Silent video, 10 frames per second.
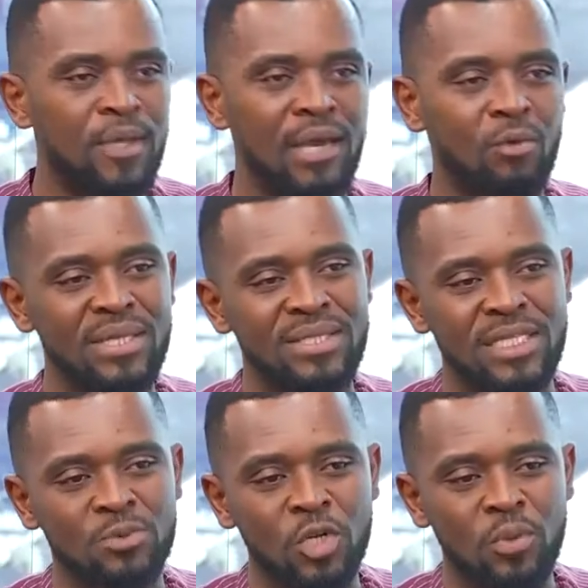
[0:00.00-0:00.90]
and once there
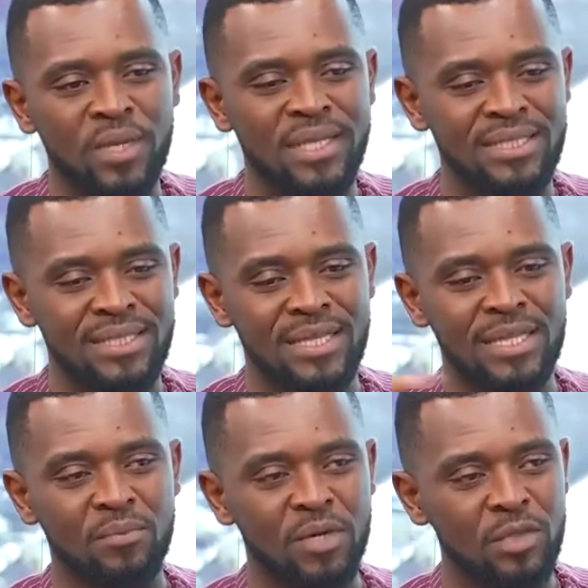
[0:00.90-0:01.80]
are small openings in there,
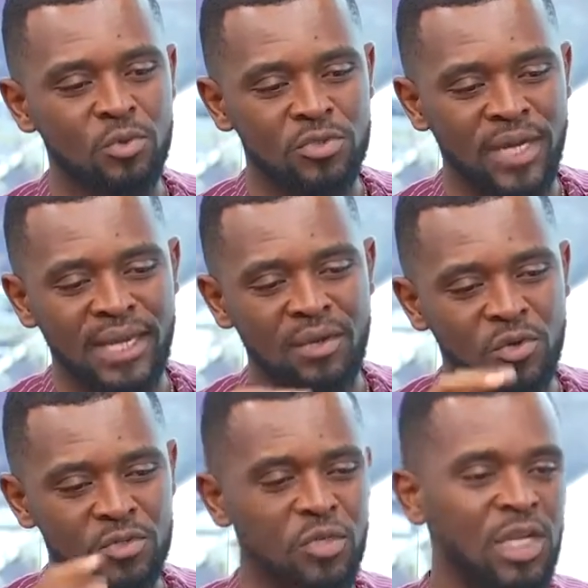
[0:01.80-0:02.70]
the body will try and
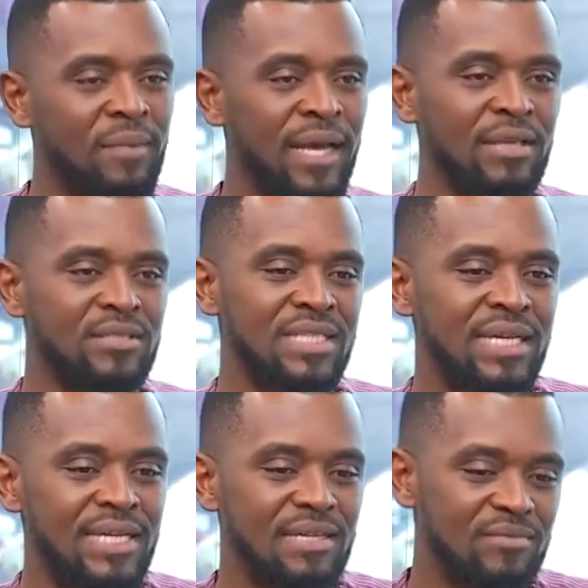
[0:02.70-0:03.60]
control it by
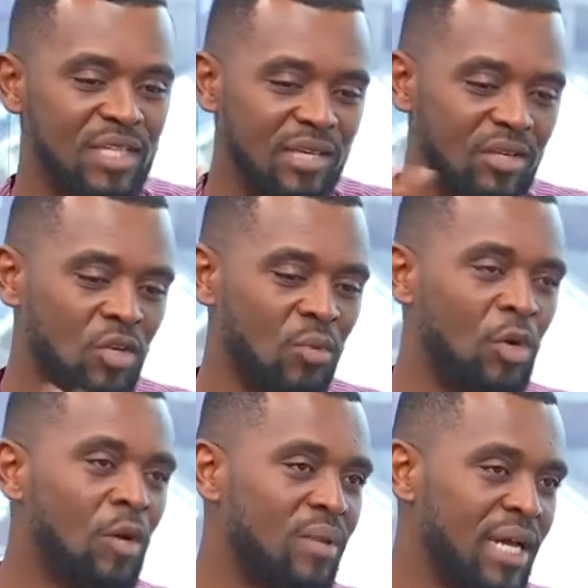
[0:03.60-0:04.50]
sending, you know,
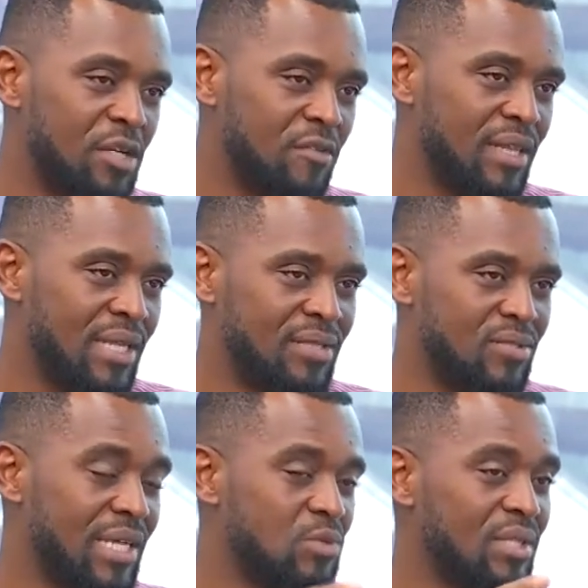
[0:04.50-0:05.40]
more blood over there.
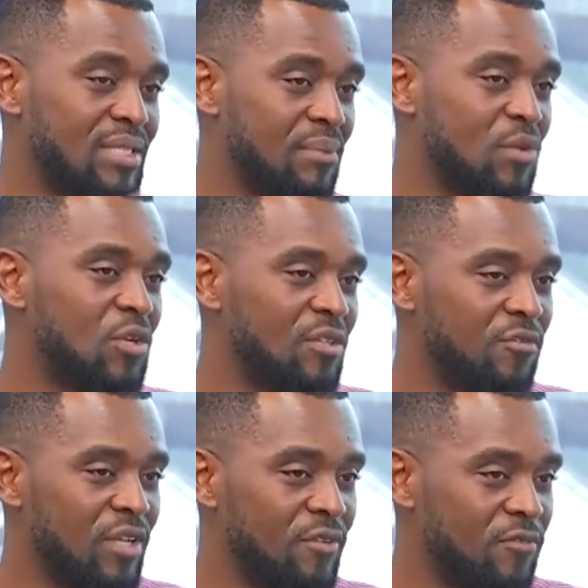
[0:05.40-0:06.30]
So that's what something called
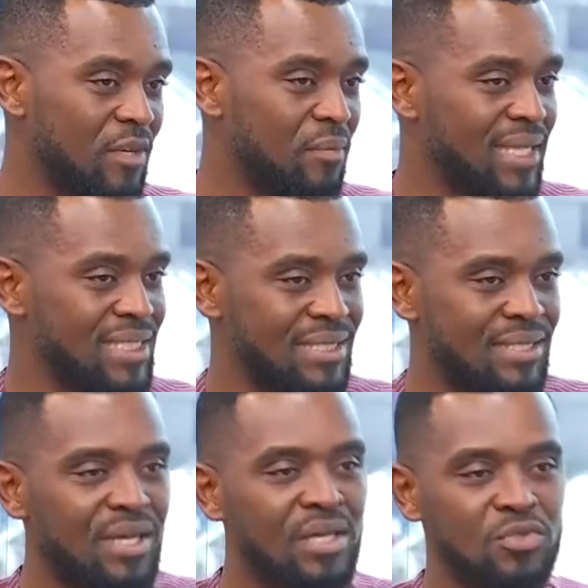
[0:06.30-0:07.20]

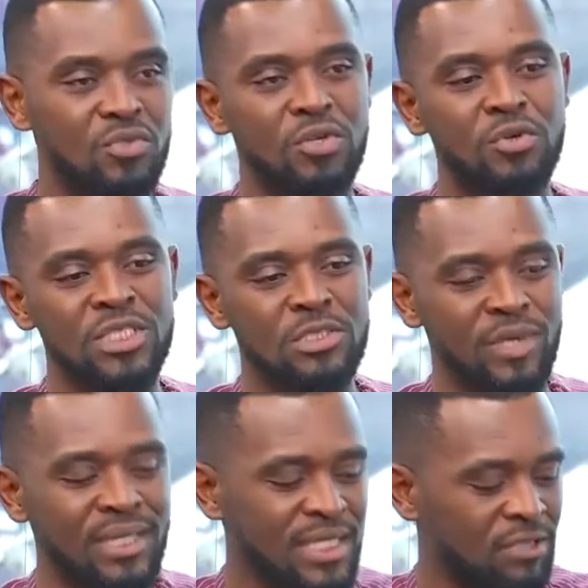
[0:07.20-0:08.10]
inflammation. So you notice
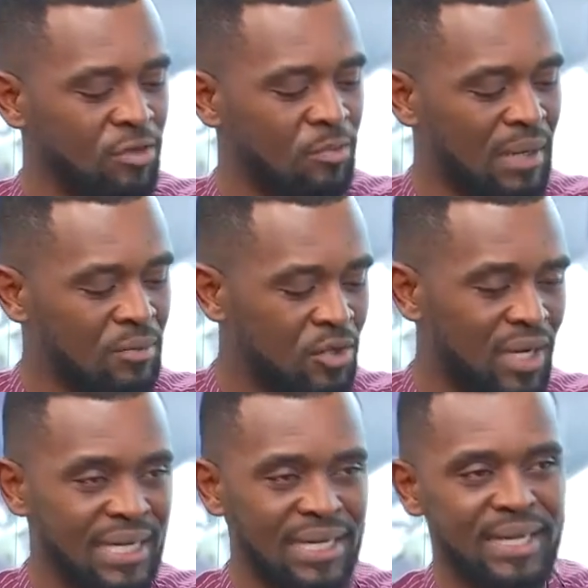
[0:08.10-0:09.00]
redness. If you bump your
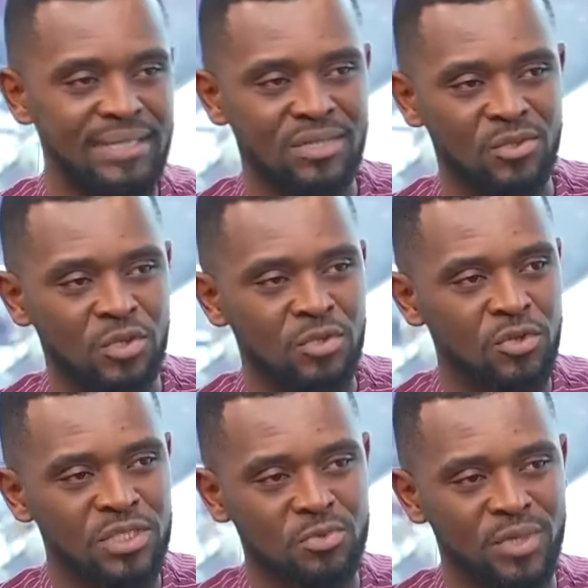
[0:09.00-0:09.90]
hand against the door, you
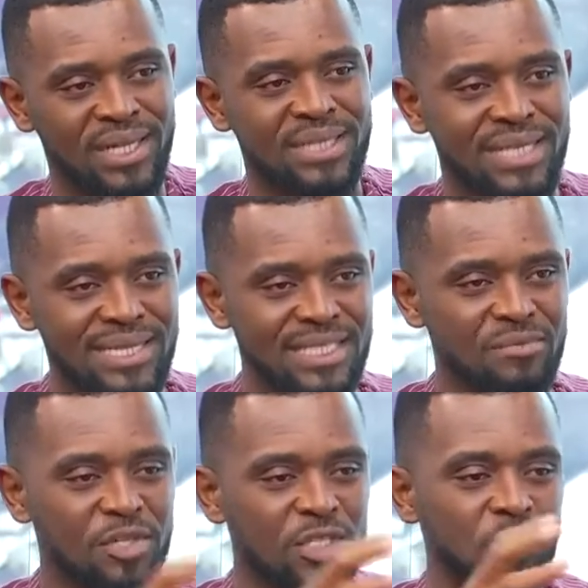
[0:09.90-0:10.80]
notice redness. That's the
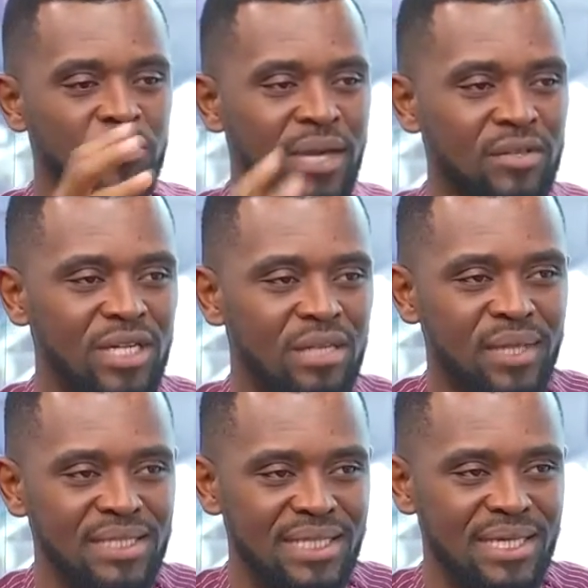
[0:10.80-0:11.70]
body's way of trying to
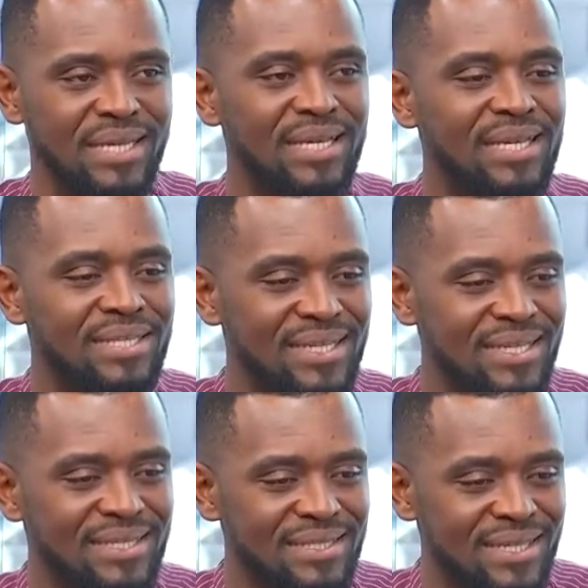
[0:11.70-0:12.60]
limit
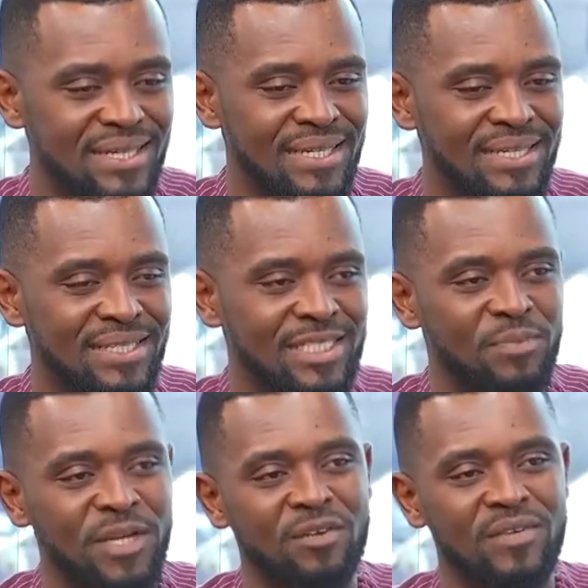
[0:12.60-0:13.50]
the
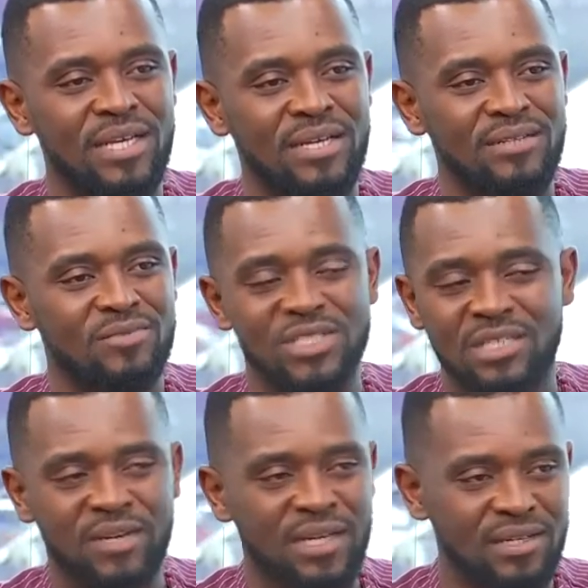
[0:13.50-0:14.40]
spread of the
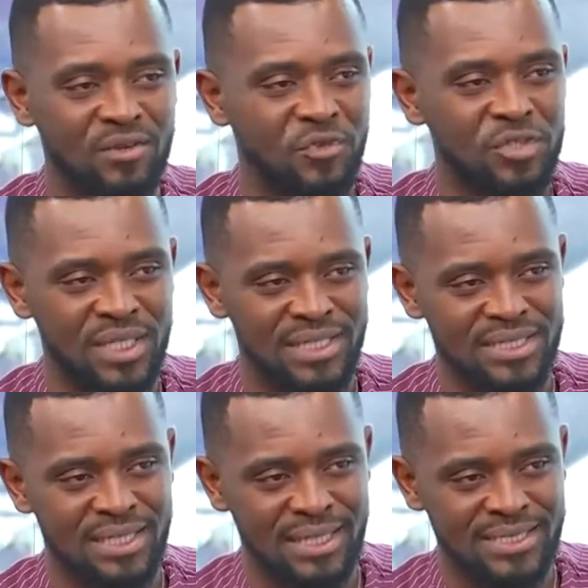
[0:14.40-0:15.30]
whatever unfortunate
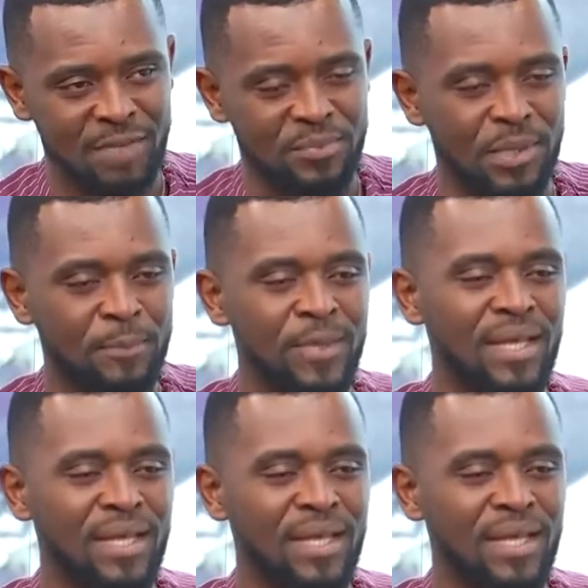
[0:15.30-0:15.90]
incident has happened.